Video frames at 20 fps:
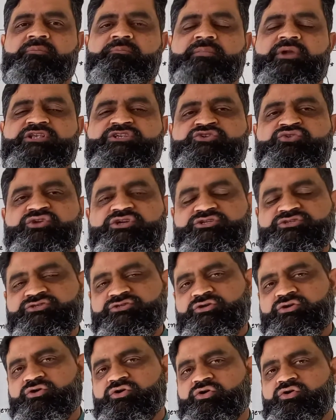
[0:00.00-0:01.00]

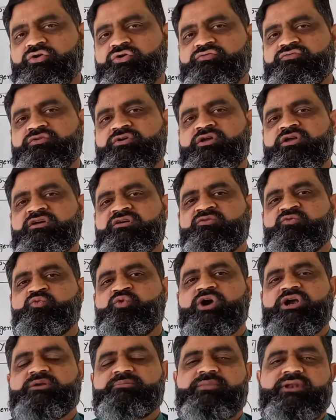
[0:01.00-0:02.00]
maturation of
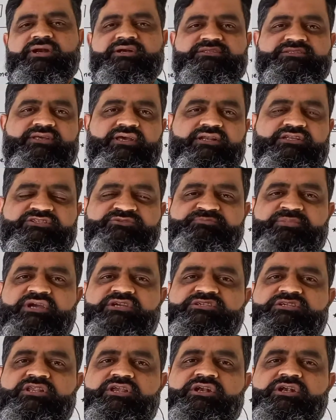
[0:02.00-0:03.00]
white blood cells
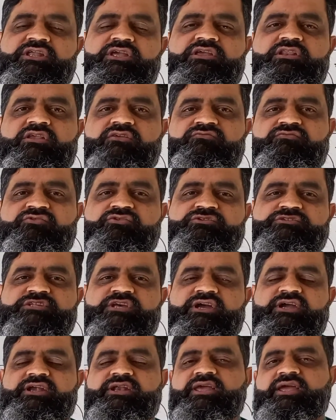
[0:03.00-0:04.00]
especially T
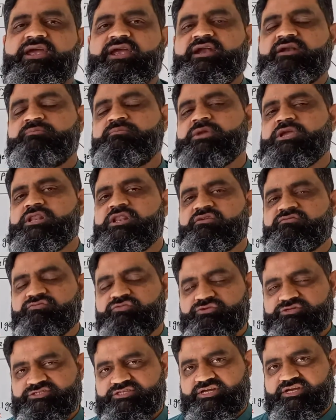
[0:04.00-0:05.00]
lymphocyte and B
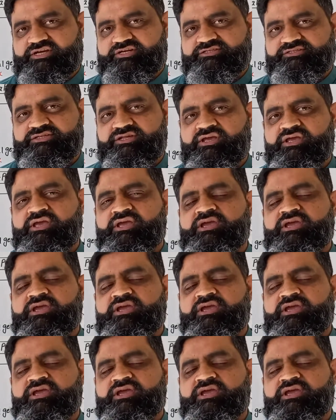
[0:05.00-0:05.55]
lymphocytes.